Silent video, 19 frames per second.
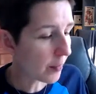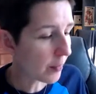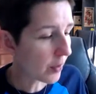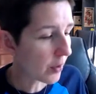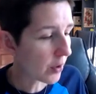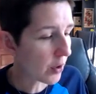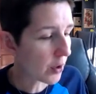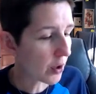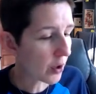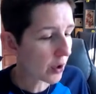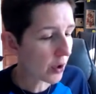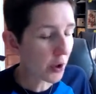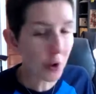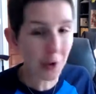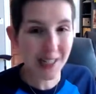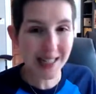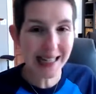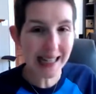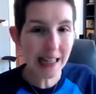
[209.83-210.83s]

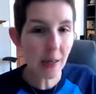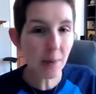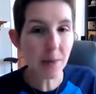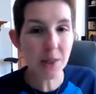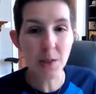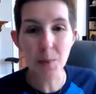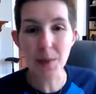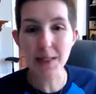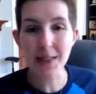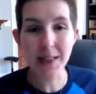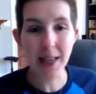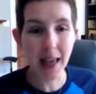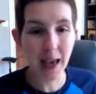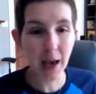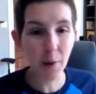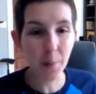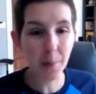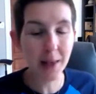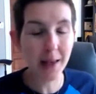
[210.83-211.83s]
Your team is missing
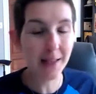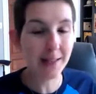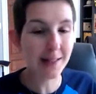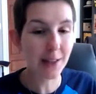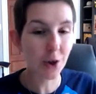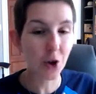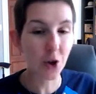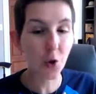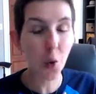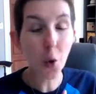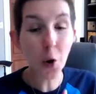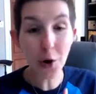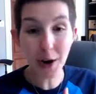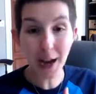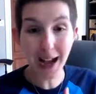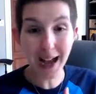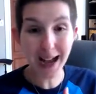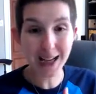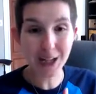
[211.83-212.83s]
out because you're
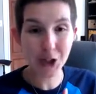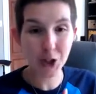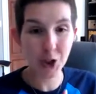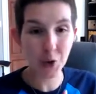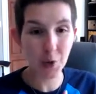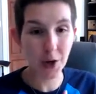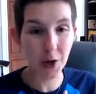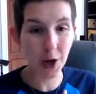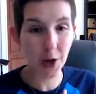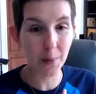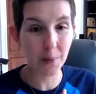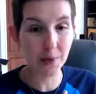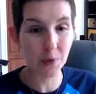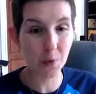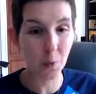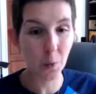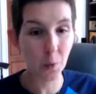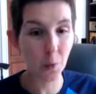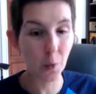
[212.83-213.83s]
not showing up as
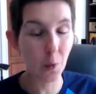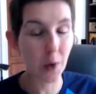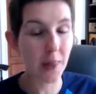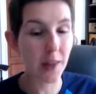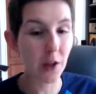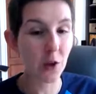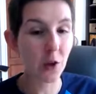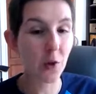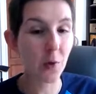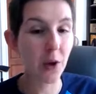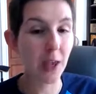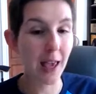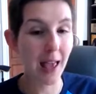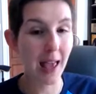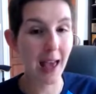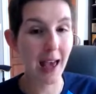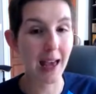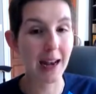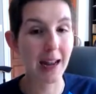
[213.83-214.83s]
the way that you
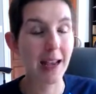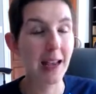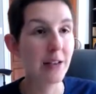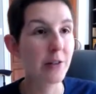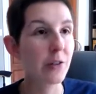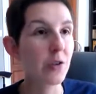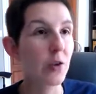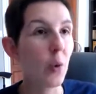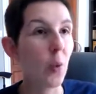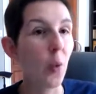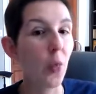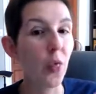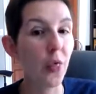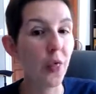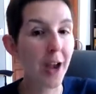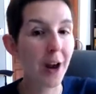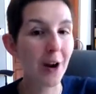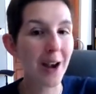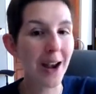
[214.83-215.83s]
can. So
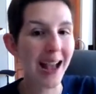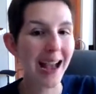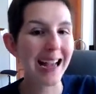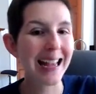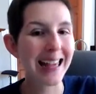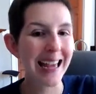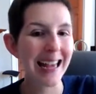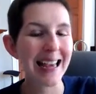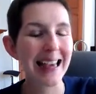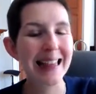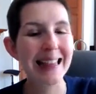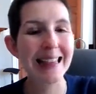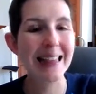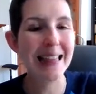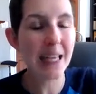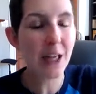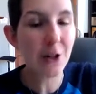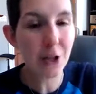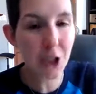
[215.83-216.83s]
they're not getting the
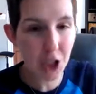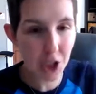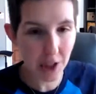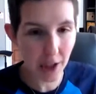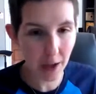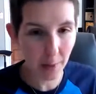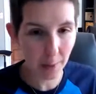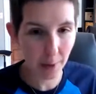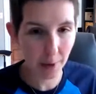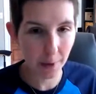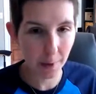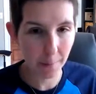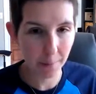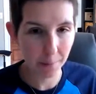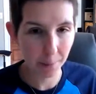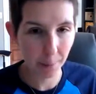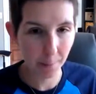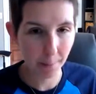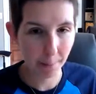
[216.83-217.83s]
leadership
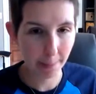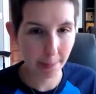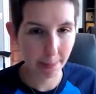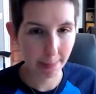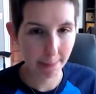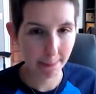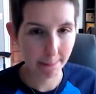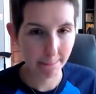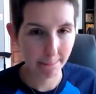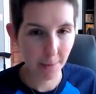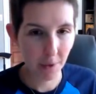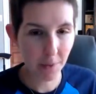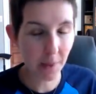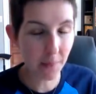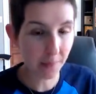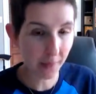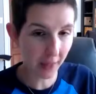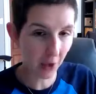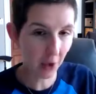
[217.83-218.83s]

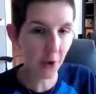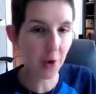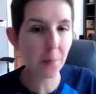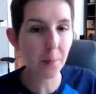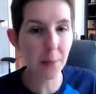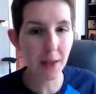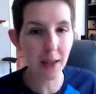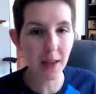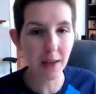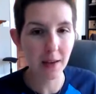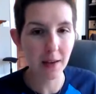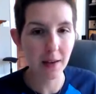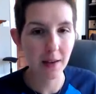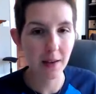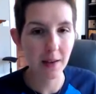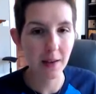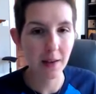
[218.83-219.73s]
that they could be.